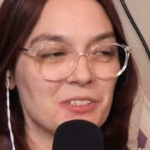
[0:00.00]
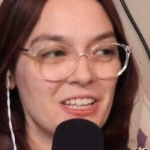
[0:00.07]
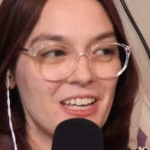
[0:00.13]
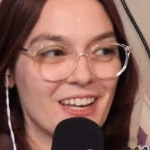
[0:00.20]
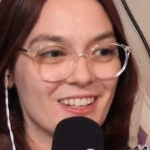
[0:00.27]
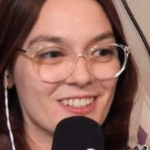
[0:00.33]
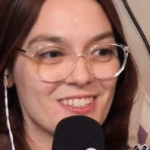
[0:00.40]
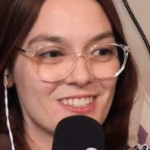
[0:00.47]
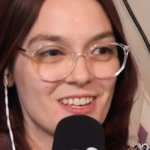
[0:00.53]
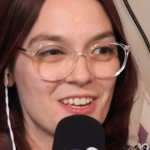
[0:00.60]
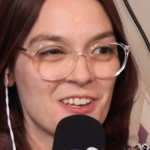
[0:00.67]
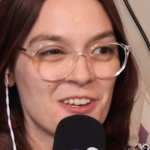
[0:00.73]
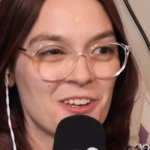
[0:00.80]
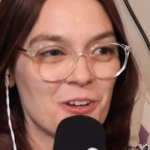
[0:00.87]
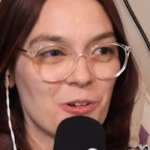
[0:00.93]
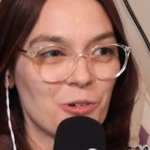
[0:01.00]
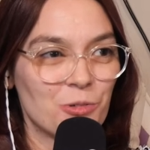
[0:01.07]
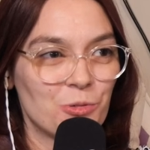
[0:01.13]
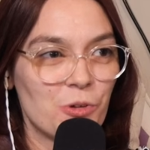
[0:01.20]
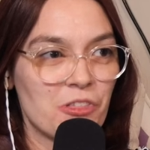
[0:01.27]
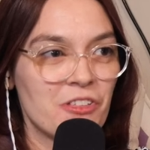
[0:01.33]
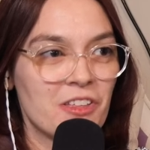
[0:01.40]
plants
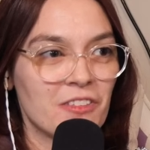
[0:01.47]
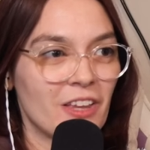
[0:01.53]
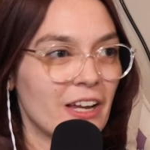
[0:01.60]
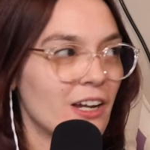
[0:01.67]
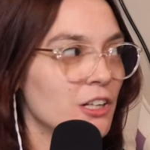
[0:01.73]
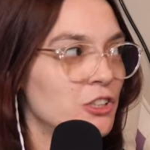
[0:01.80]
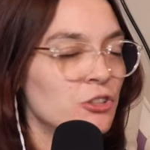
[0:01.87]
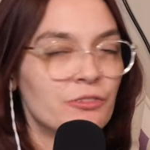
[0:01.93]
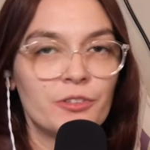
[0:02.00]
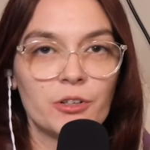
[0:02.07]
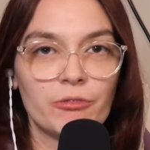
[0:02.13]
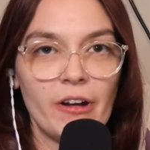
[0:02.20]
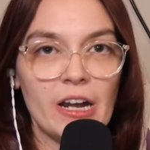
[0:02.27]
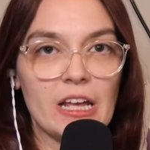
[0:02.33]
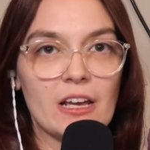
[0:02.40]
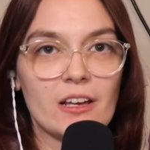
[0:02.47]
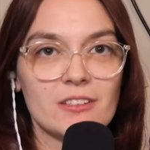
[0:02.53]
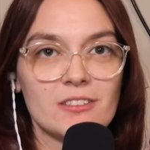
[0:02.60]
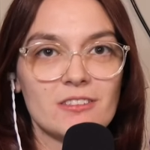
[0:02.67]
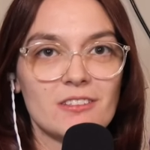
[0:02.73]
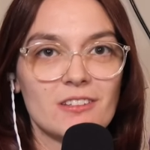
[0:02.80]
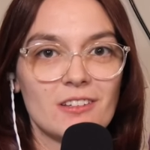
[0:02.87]
within like a 2-foot
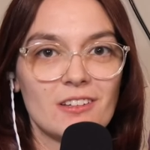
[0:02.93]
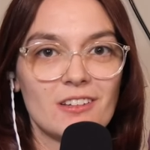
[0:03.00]
radius.